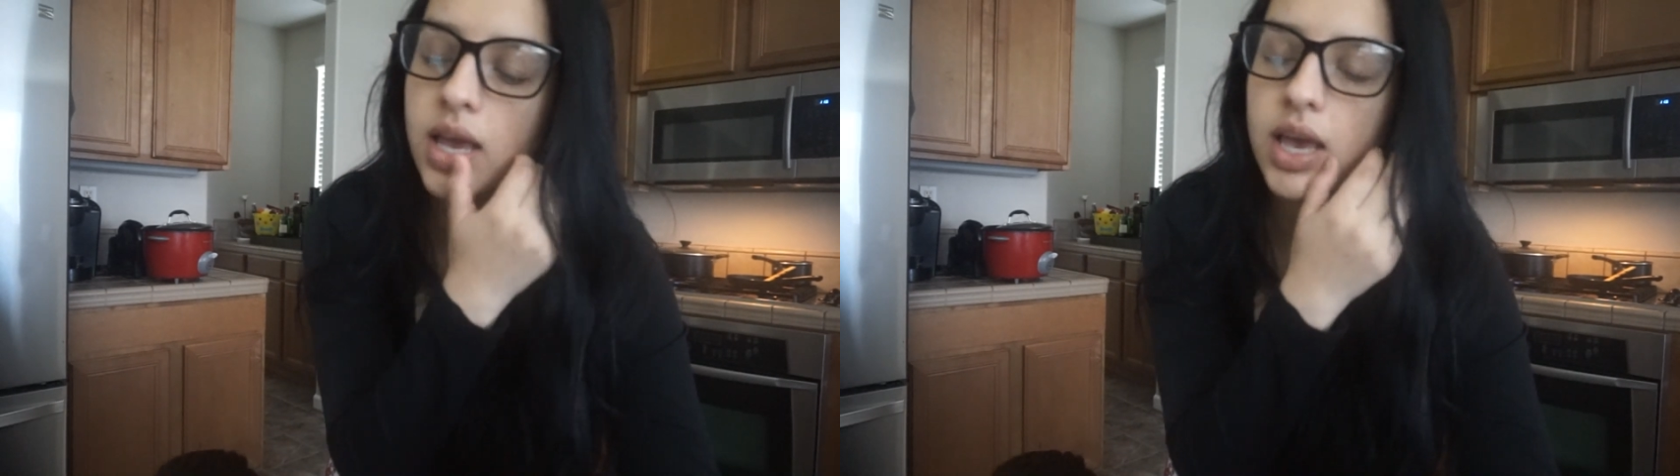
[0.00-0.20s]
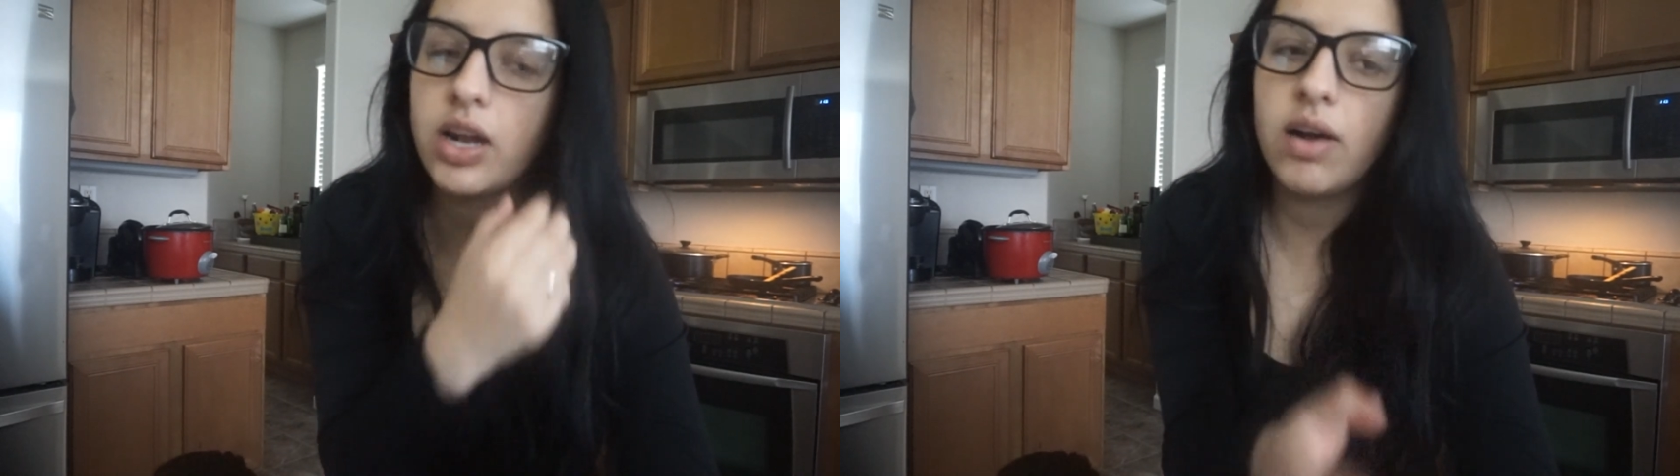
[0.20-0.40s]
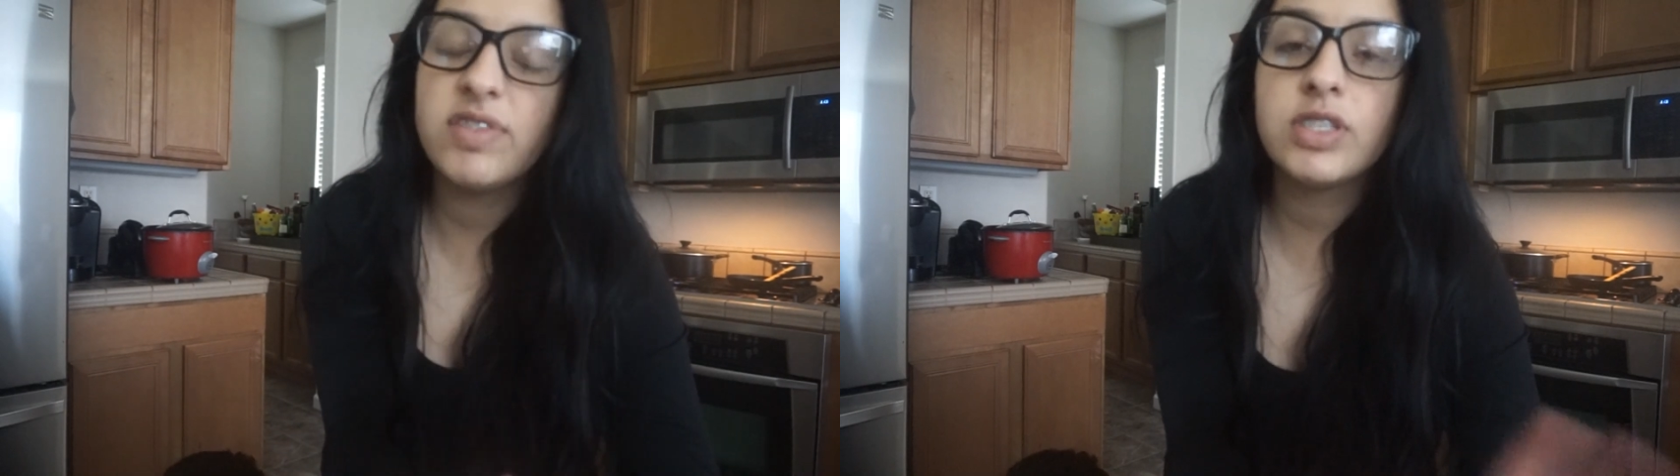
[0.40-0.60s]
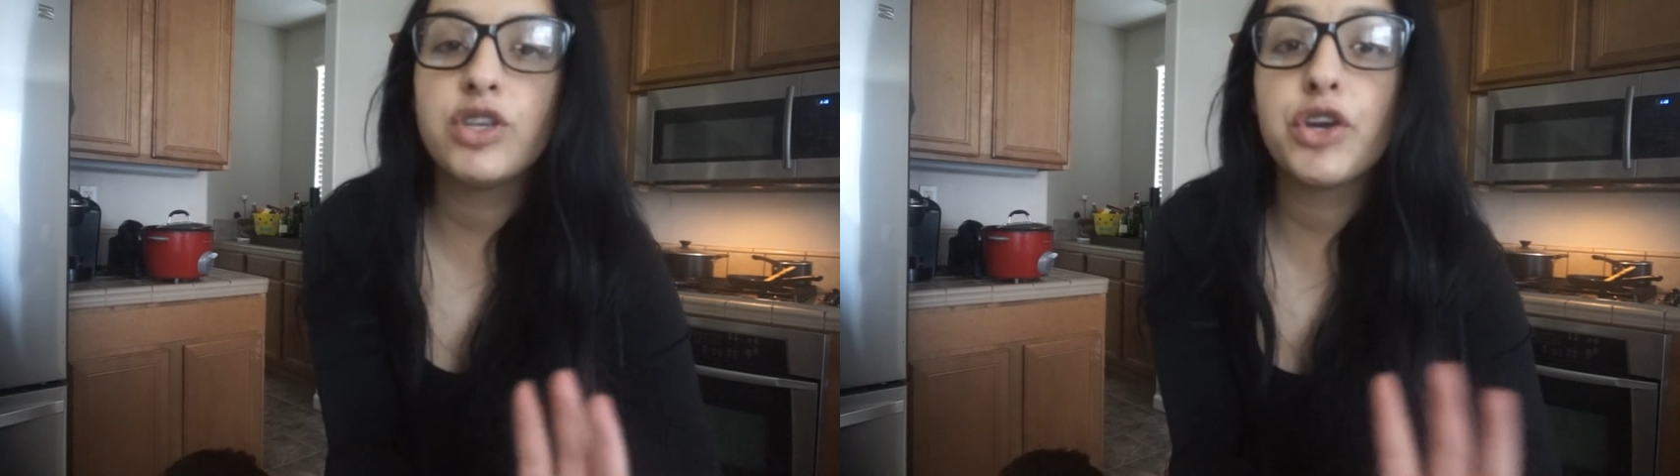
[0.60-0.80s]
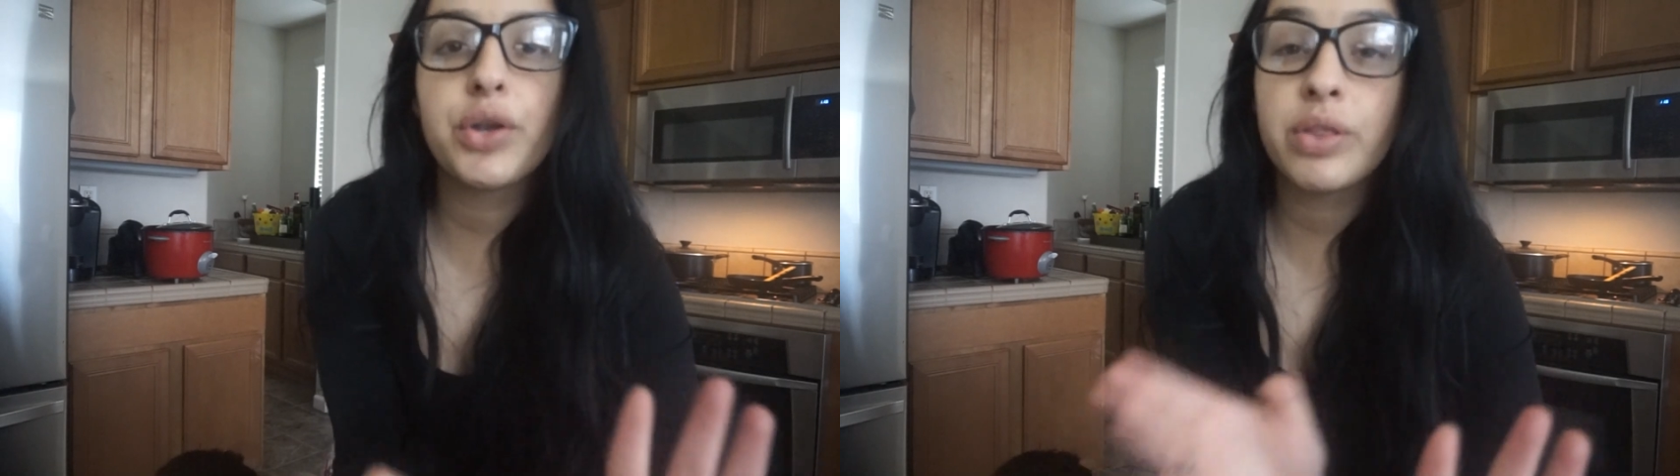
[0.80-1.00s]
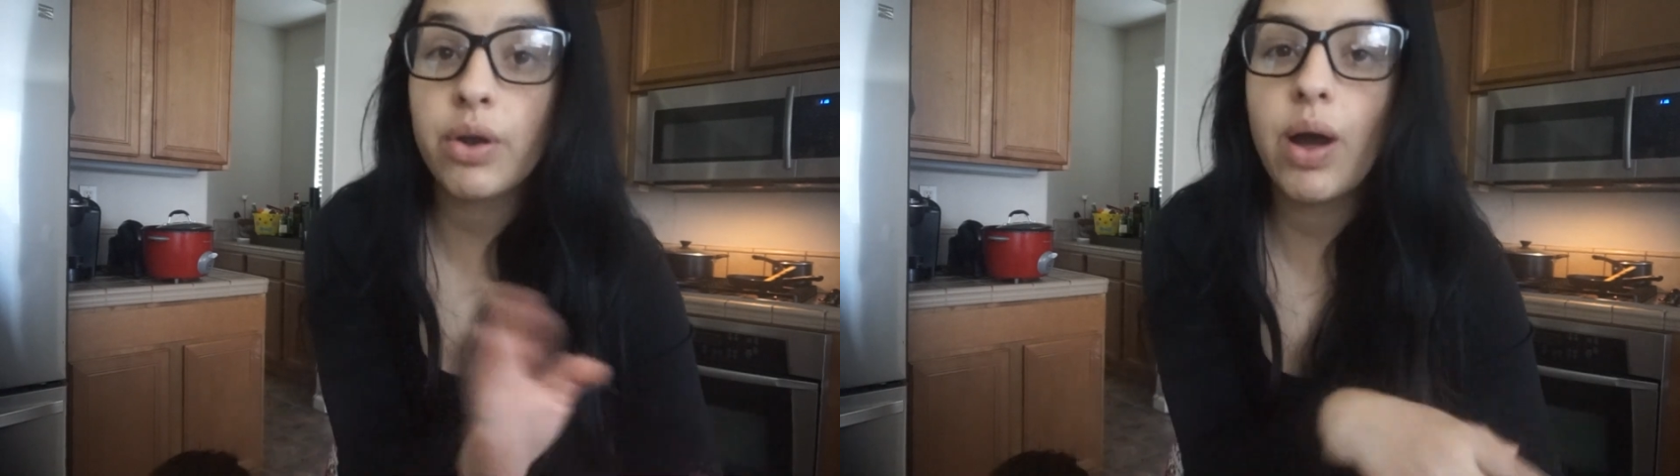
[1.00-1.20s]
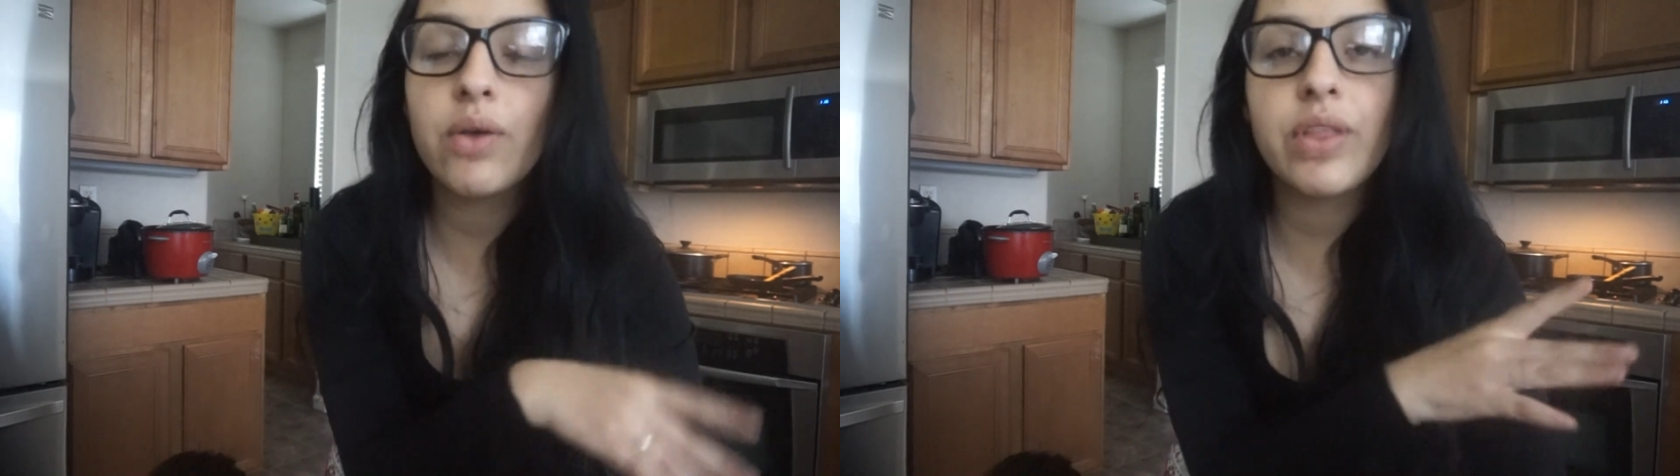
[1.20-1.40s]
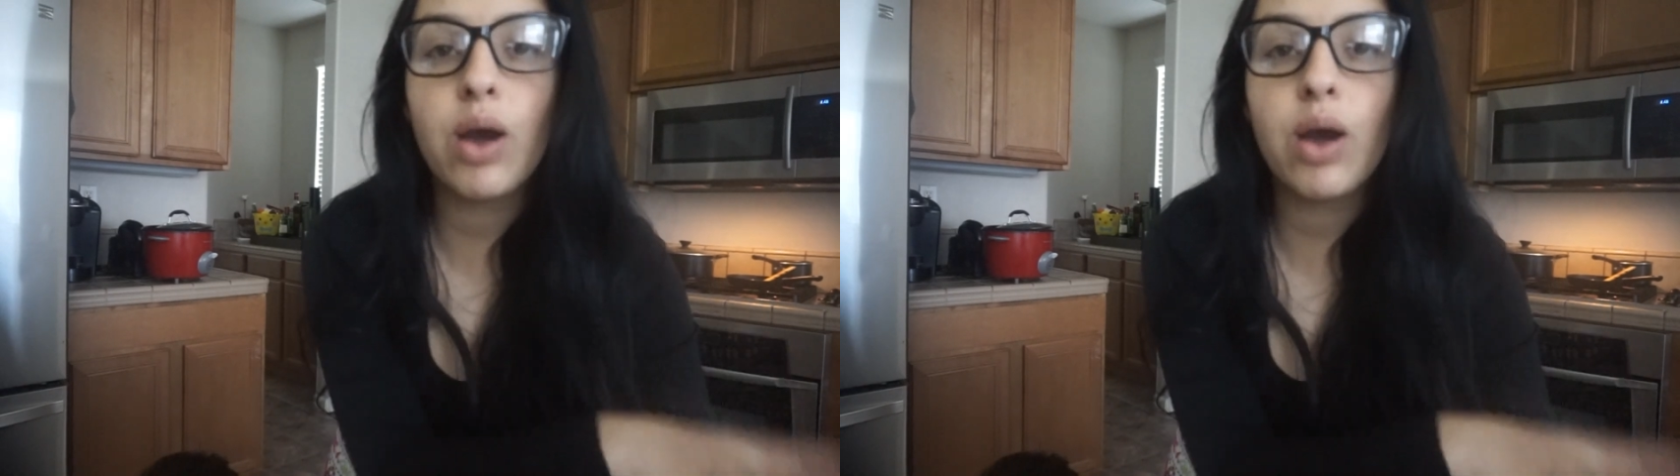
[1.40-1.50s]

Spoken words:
And obviously you're gonna throw out